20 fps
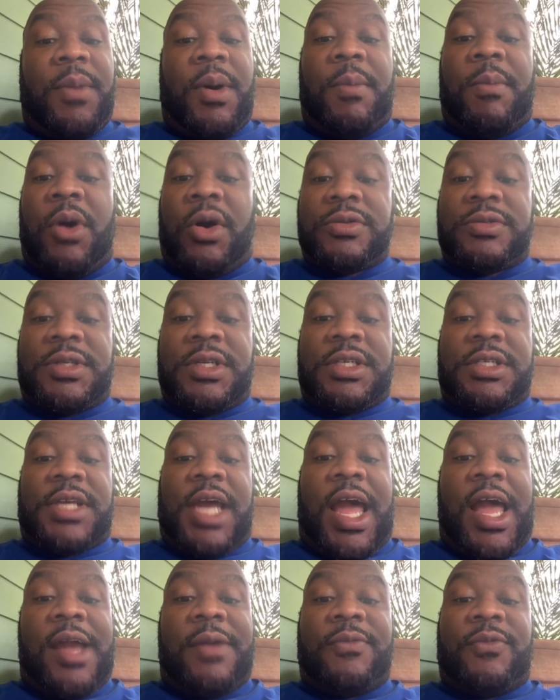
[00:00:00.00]
But most of the
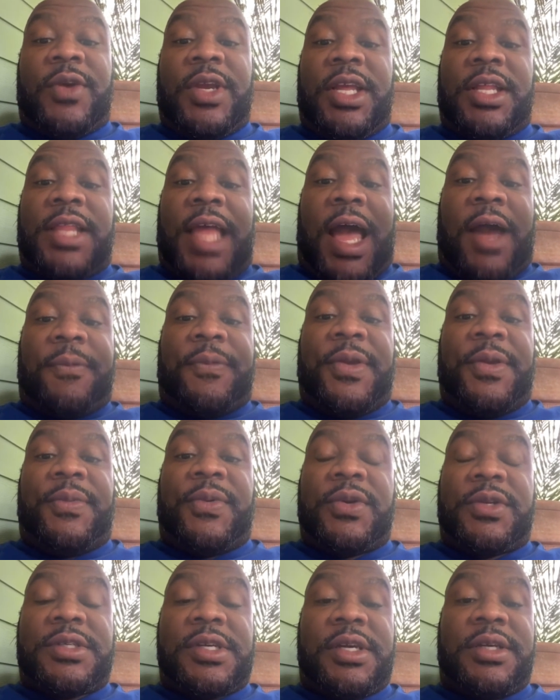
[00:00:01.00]
time, we allow
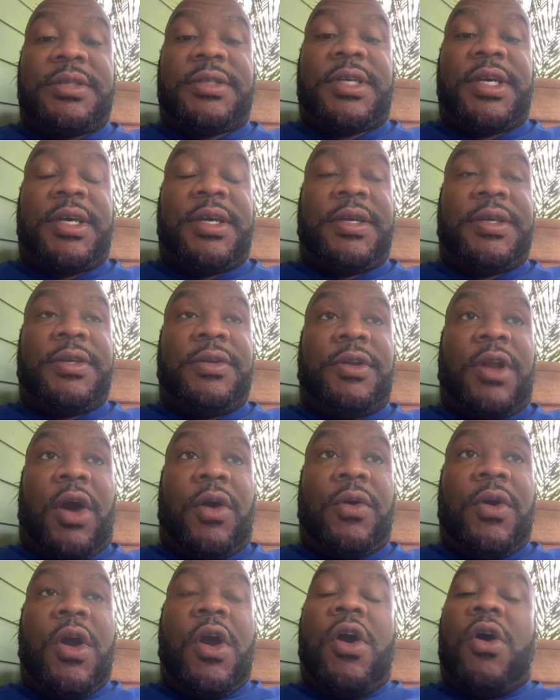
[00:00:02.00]
people
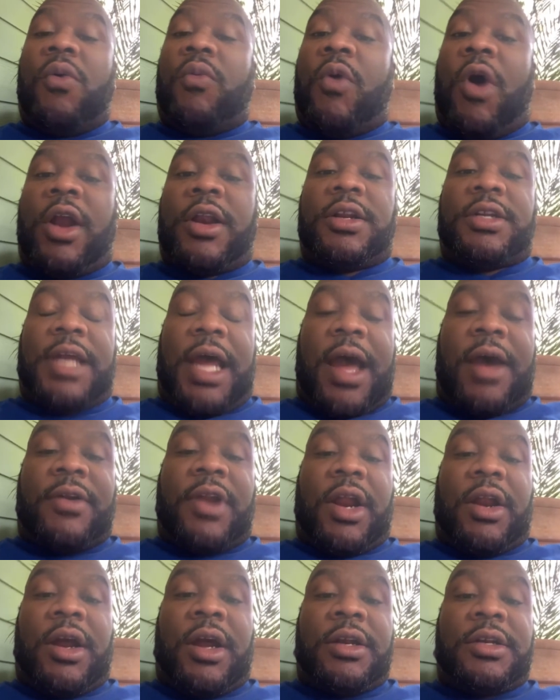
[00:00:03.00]
to water
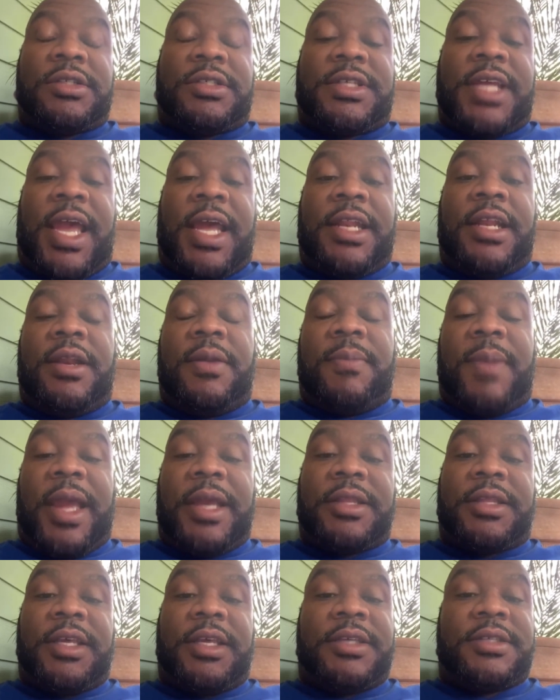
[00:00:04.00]
down our understanding and
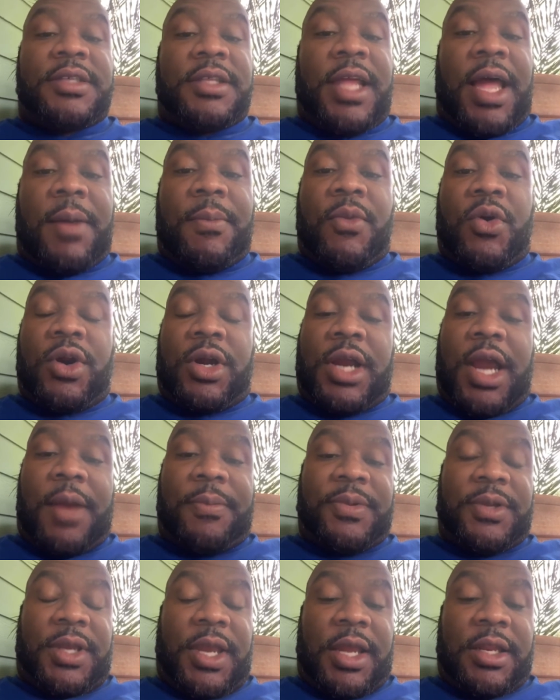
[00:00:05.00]
make things a lot more
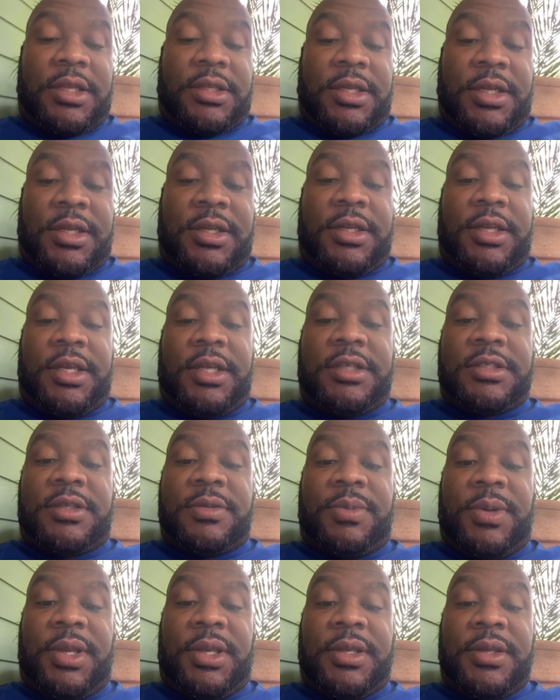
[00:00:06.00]
complicated than it
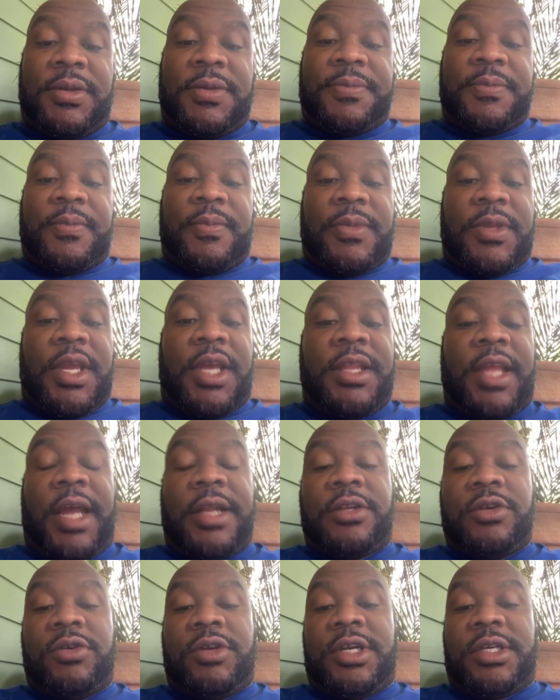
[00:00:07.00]
needs to be. And
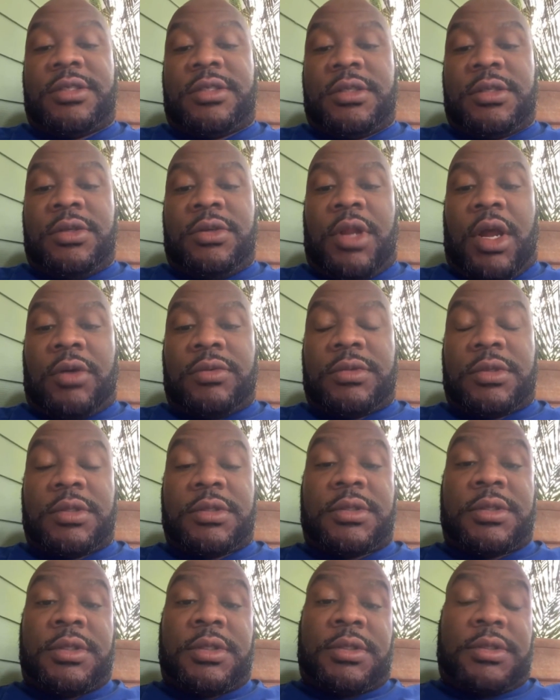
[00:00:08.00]
they do this,
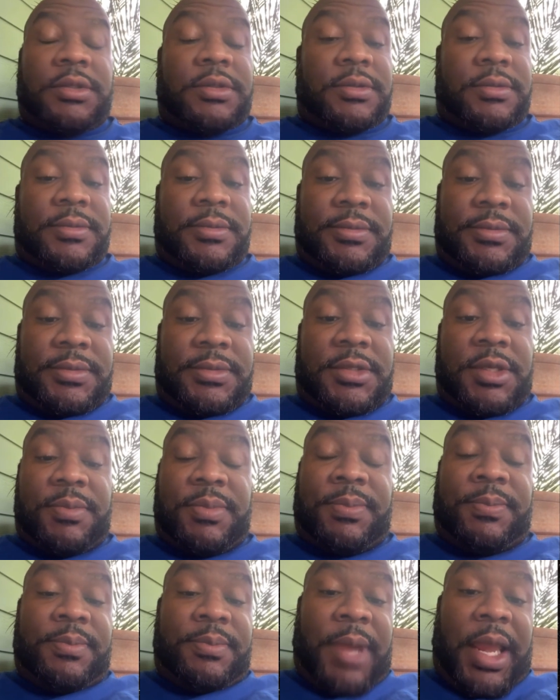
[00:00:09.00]
to
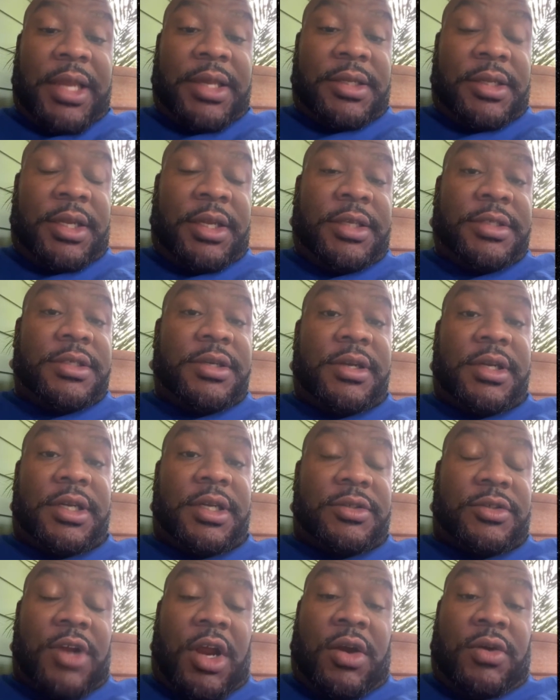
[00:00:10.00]
make it easier
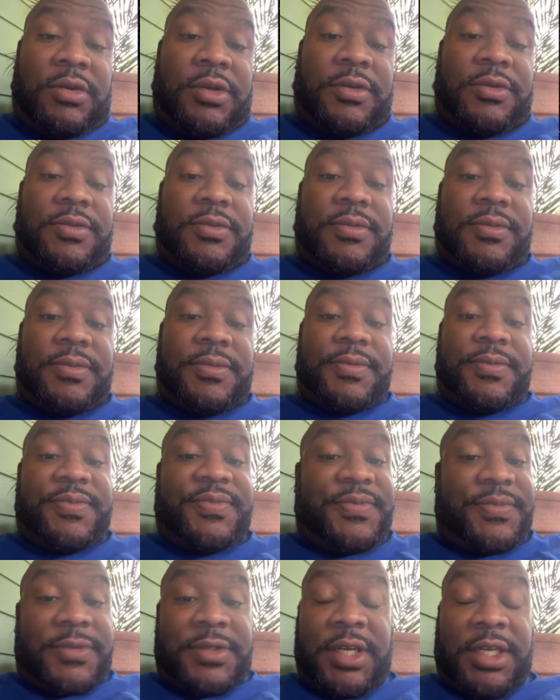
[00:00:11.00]
to control you.
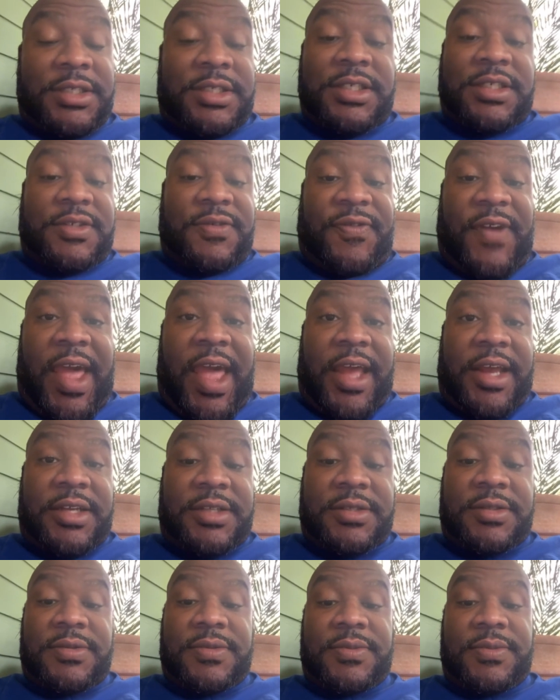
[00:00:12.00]
That's just the
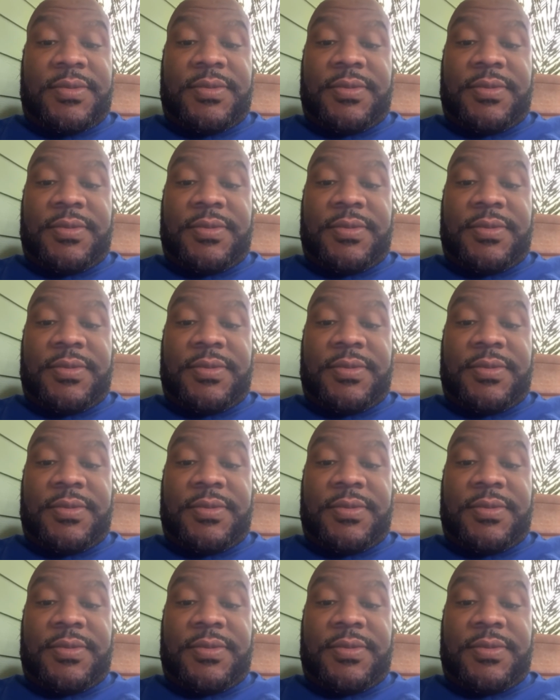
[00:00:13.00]
facts.